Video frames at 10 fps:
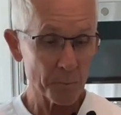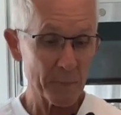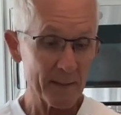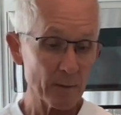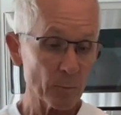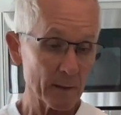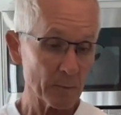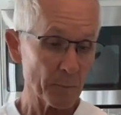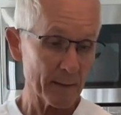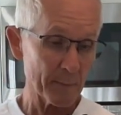big red
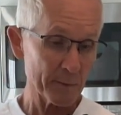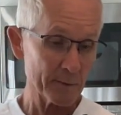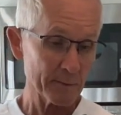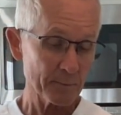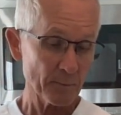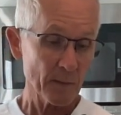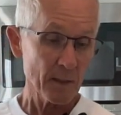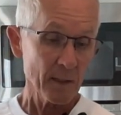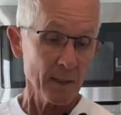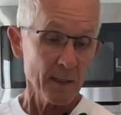pepper,
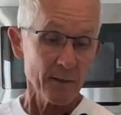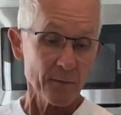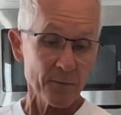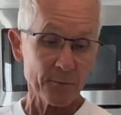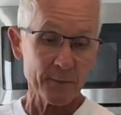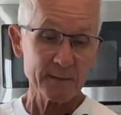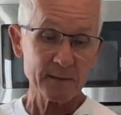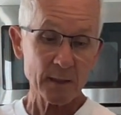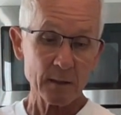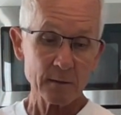3
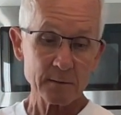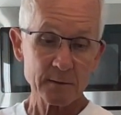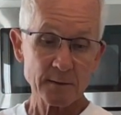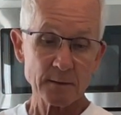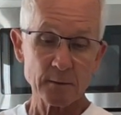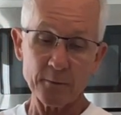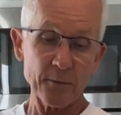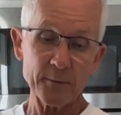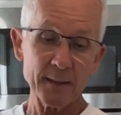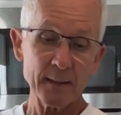stalks or
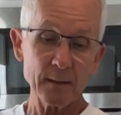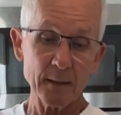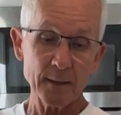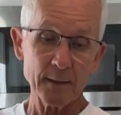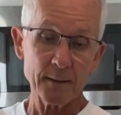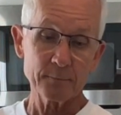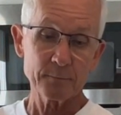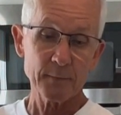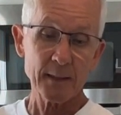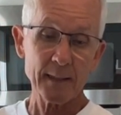3
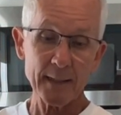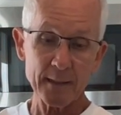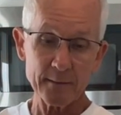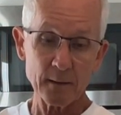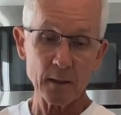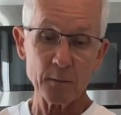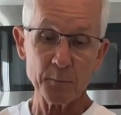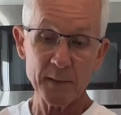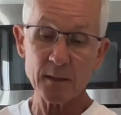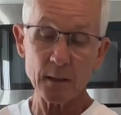
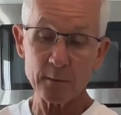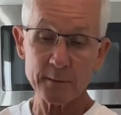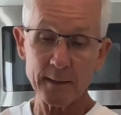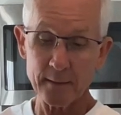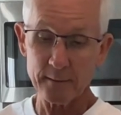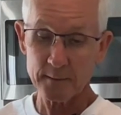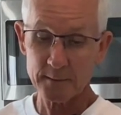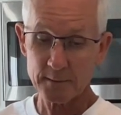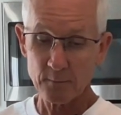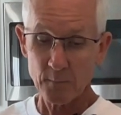big long carrots,
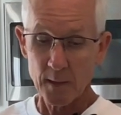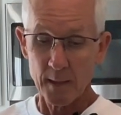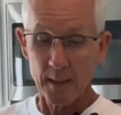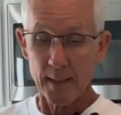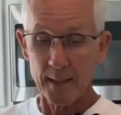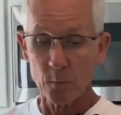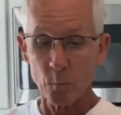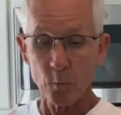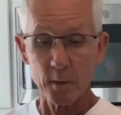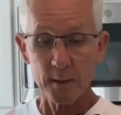and
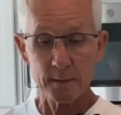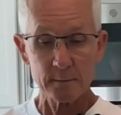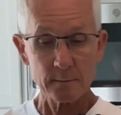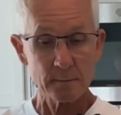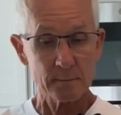1